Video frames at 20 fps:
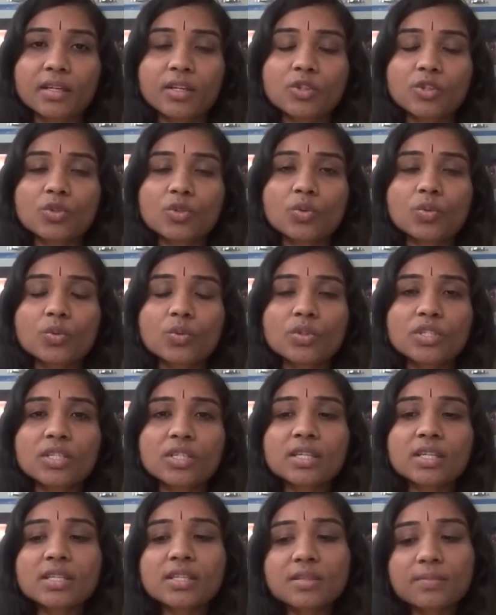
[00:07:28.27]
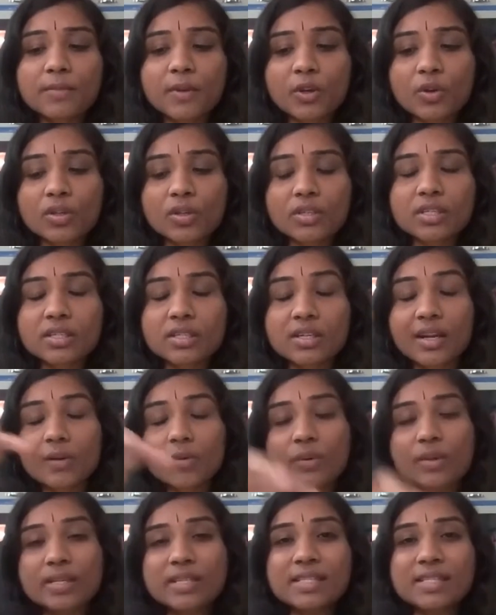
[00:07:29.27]
So just because the
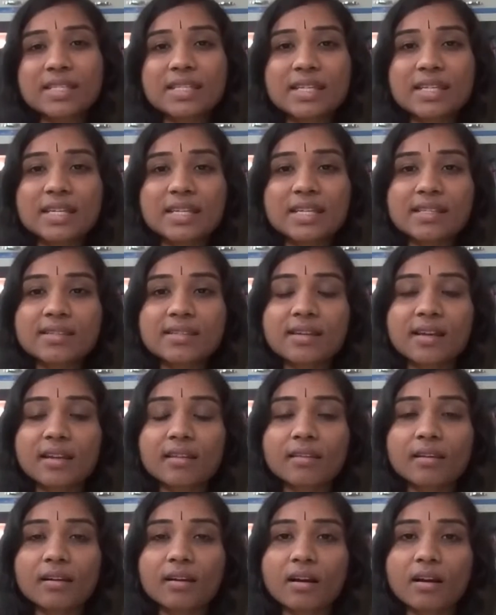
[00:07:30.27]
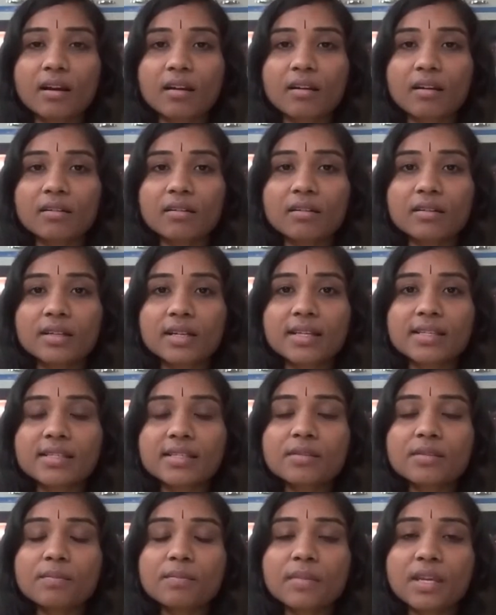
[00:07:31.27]
driver is sitting inside the car
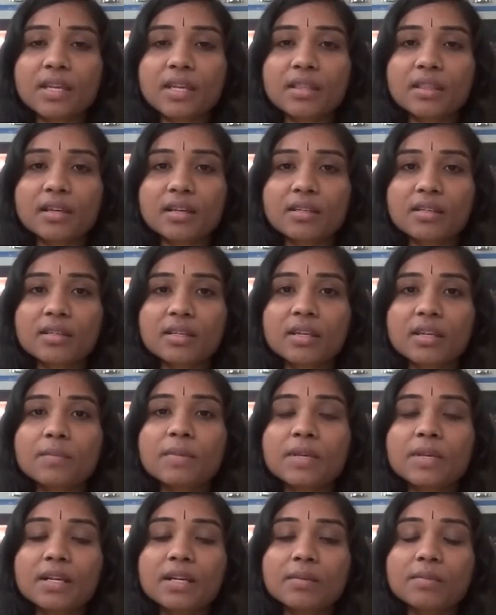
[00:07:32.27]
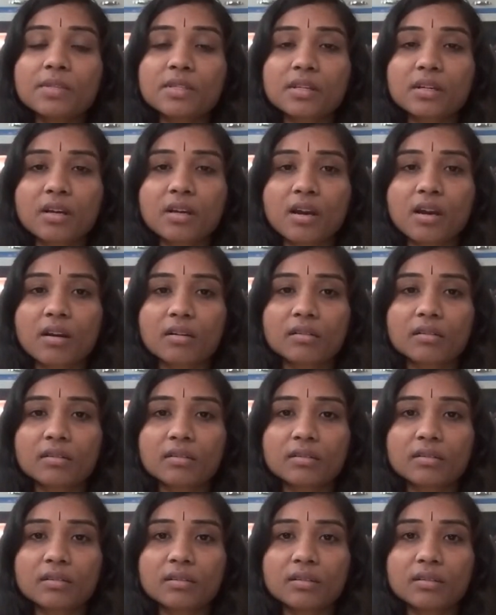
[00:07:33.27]
doesn't mean that he becomes the car
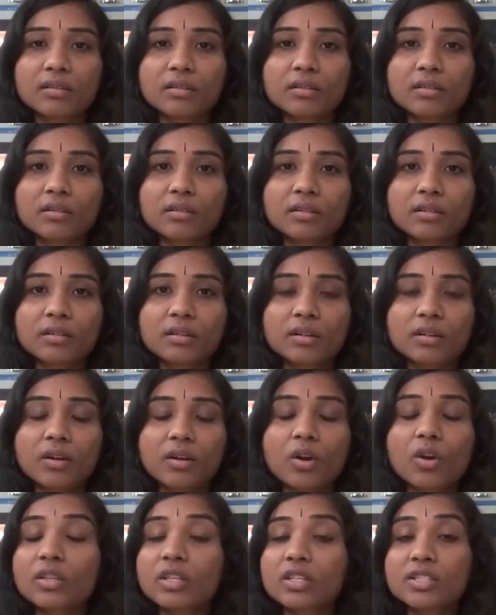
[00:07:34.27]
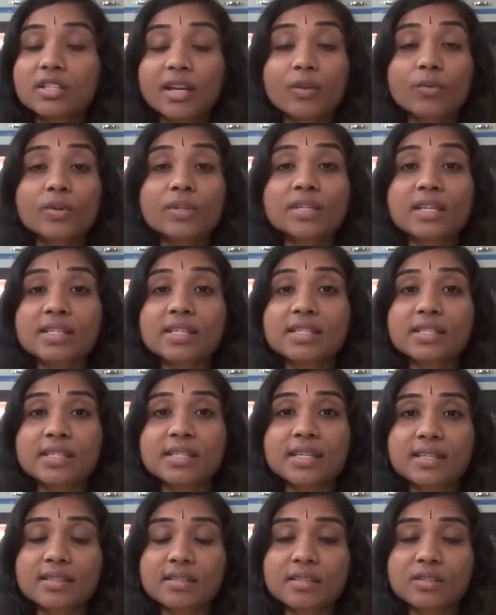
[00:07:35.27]
or the driver doesn't
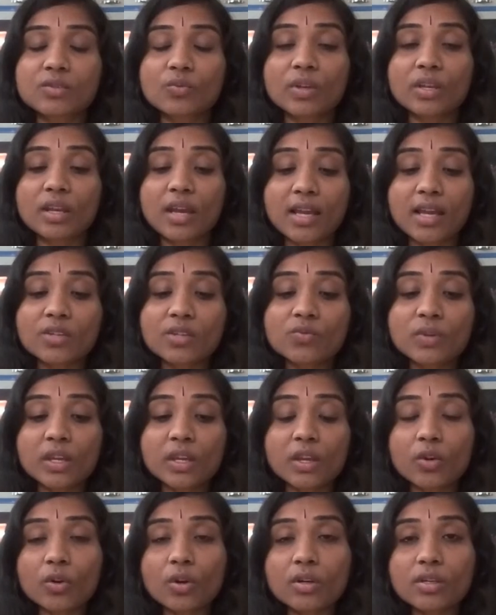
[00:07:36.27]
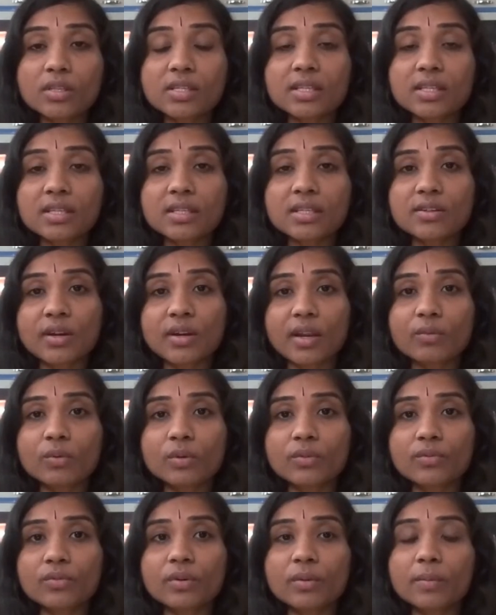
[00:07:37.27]
exist. As we cannot see the
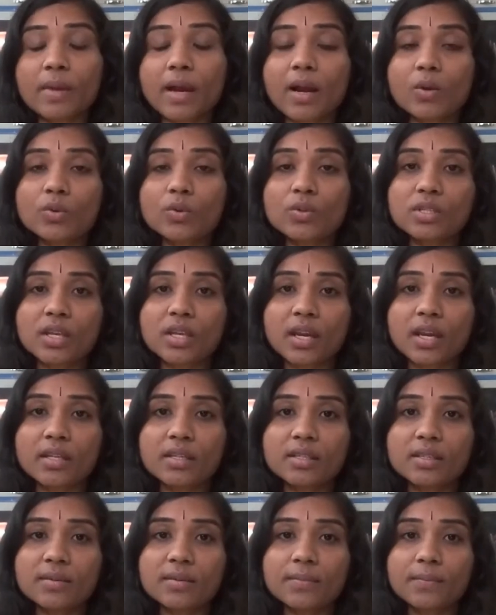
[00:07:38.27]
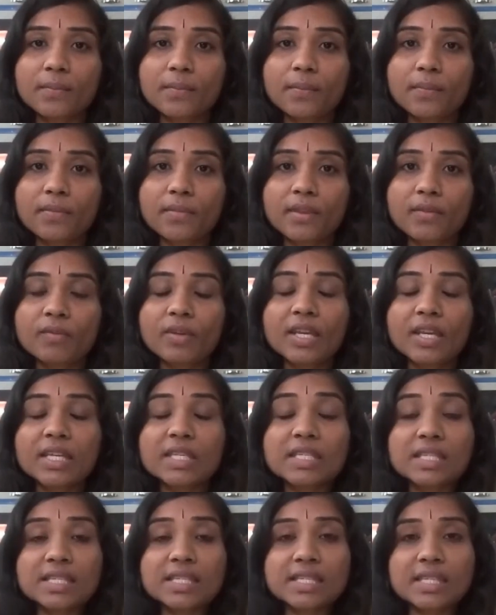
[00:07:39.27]
driver from outside, we
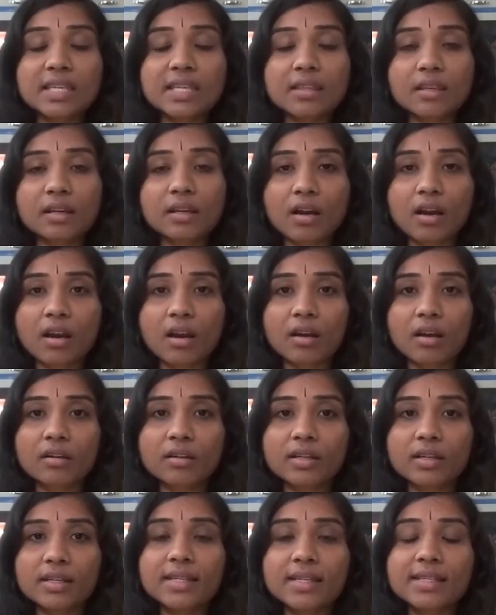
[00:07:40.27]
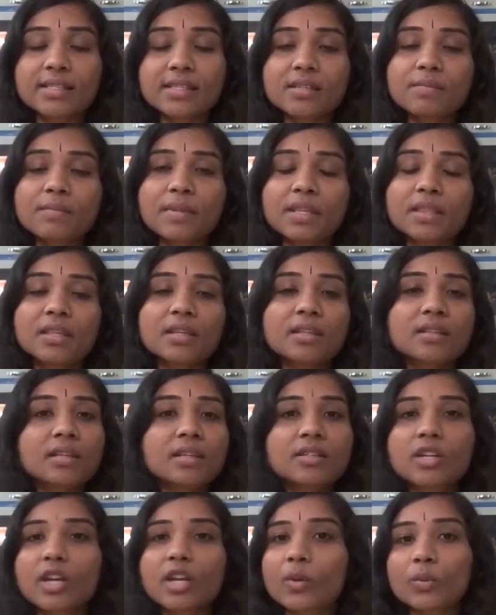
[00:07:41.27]
can just see the car. It doesn't mean that the
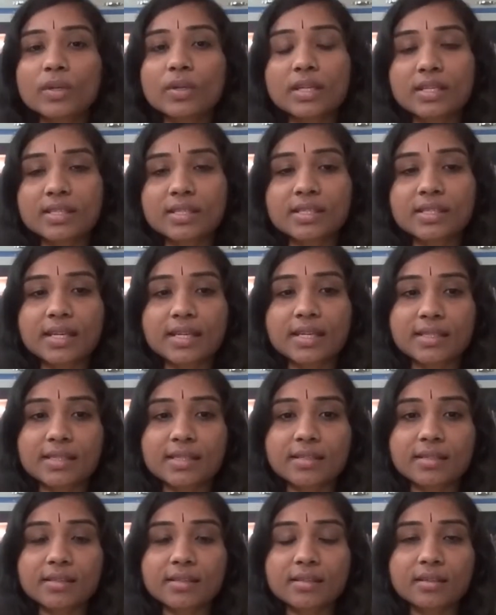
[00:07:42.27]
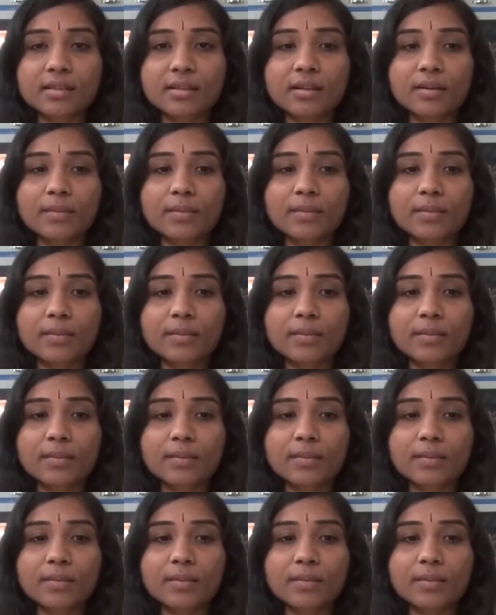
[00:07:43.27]
driver doesn't exist.